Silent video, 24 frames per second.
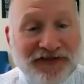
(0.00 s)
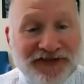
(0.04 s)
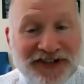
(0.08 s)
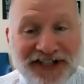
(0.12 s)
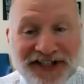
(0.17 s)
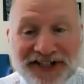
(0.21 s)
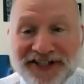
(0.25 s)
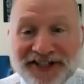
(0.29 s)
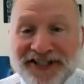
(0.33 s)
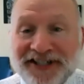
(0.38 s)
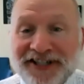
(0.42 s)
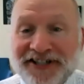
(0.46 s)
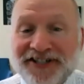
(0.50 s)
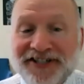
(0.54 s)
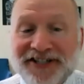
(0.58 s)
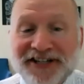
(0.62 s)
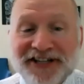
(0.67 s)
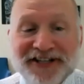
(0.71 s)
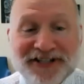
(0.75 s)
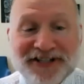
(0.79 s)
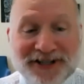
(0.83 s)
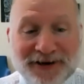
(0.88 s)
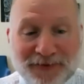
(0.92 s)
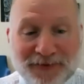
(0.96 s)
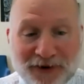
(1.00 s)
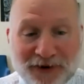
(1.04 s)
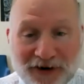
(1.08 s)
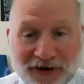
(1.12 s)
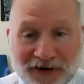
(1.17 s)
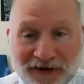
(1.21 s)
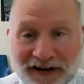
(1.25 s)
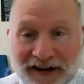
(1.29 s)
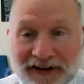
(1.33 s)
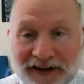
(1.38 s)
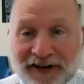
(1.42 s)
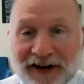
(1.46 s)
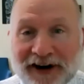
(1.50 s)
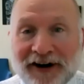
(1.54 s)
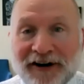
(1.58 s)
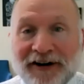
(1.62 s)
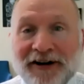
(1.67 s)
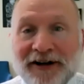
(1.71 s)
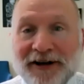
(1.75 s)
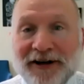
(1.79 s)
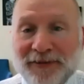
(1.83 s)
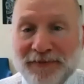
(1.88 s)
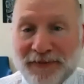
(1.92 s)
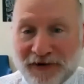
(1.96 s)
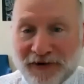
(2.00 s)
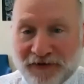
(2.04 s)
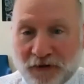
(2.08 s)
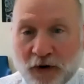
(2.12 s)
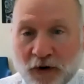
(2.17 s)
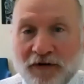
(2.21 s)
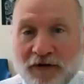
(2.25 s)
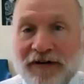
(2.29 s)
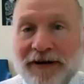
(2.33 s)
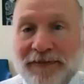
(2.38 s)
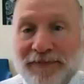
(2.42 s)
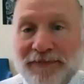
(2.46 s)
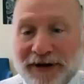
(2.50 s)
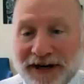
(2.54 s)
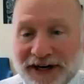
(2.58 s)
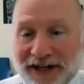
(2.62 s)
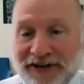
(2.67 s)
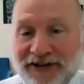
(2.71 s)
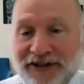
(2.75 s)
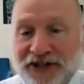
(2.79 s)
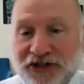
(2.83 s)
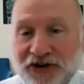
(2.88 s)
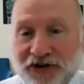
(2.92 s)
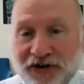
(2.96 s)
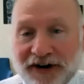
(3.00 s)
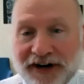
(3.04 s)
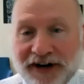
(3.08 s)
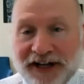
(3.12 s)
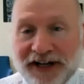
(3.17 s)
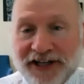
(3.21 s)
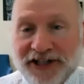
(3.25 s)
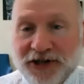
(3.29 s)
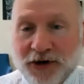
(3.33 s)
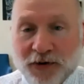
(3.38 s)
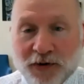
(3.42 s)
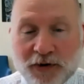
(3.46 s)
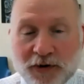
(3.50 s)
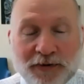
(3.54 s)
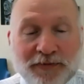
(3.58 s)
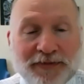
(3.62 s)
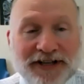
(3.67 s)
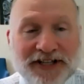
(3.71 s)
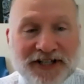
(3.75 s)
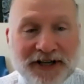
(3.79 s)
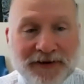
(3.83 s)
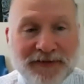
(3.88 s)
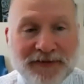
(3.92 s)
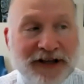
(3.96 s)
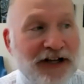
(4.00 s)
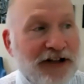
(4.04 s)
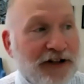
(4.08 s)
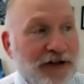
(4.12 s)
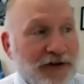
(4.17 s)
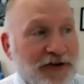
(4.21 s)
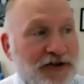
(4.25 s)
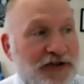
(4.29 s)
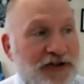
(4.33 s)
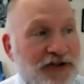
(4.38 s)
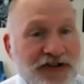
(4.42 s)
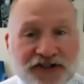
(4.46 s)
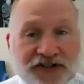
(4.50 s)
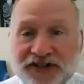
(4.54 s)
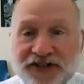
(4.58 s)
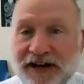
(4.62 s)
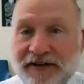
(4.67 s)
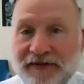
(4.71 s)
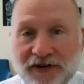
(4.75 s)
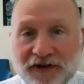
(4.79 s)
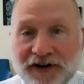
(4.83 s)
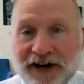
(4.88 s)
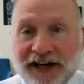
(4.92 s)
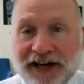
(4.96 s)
15, 16, somewhere around there, before repeating the screening. So it would be something closer to 7.